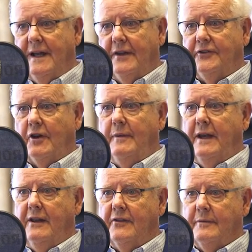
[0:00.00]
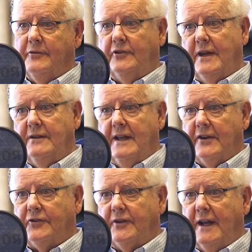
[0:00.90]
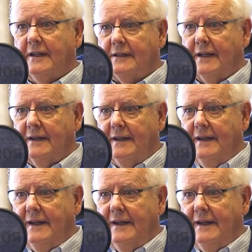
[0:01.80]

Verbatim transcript: And so many of them said yes to Hitler,